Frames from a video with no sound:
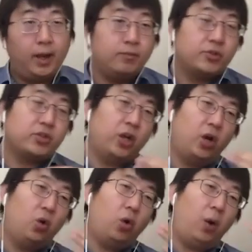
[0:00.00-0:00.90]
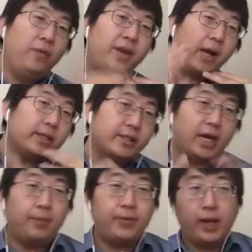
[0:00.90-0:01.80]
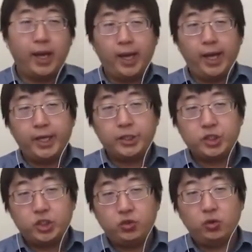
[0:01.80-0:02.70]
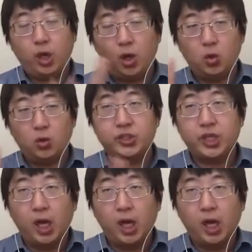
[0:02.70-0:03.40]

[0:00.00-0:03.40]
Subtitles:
So our next step is to host